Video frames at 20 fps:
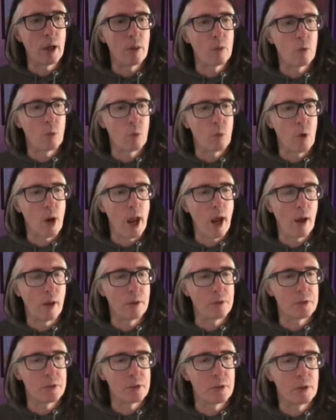the
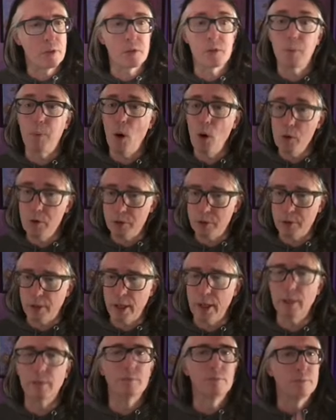rounds,
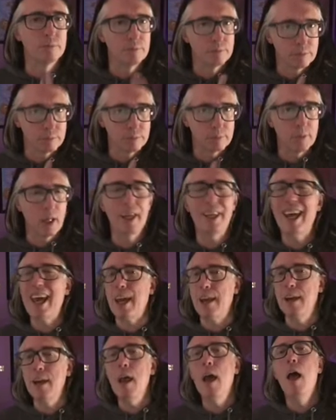supposedly.
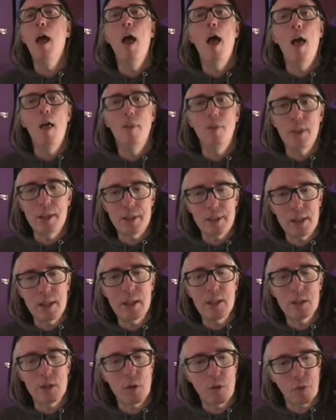Again, this
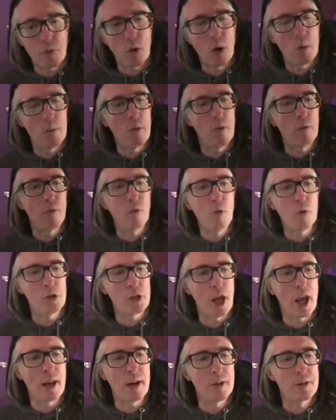is from
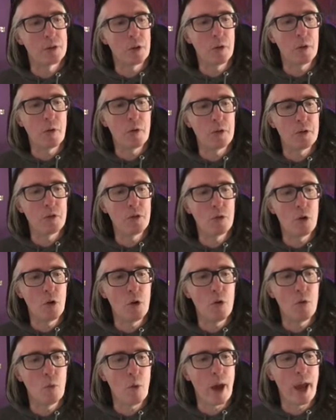4chan, so there is
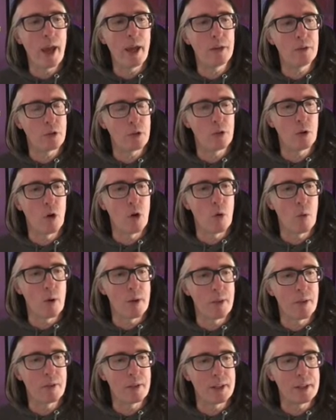no way to know
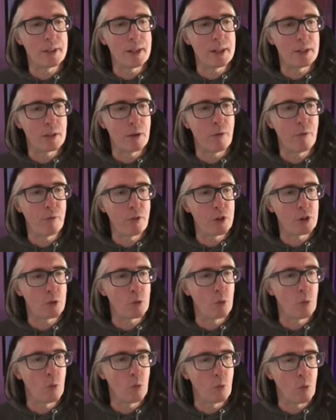whether this is an
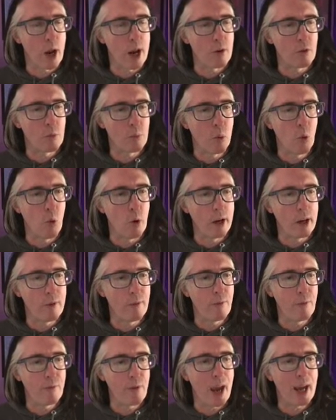official Rand report. In
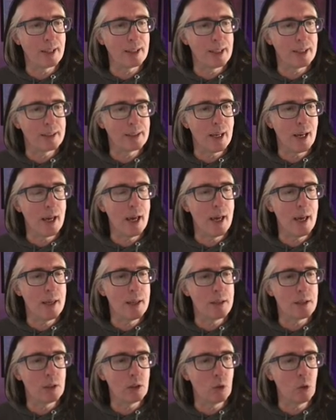fact, it
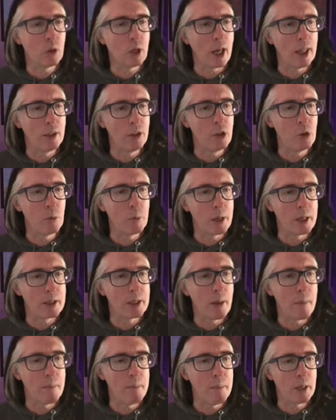does look a little bit
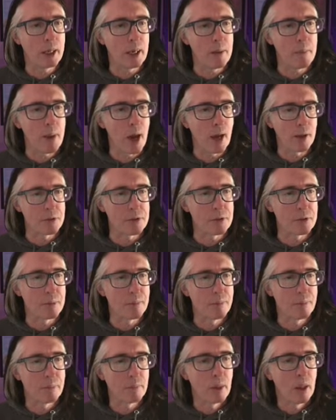Mickey Mouse.
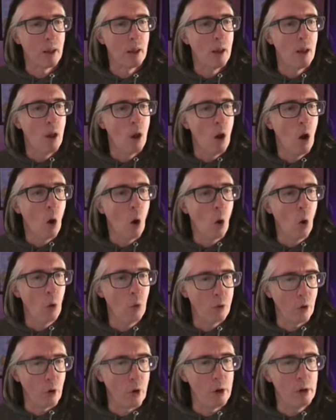
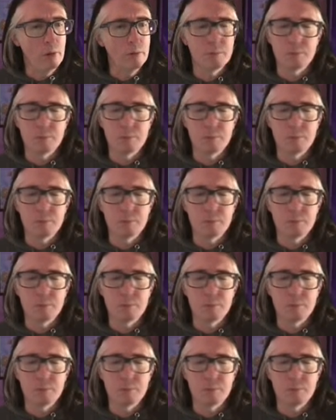Although,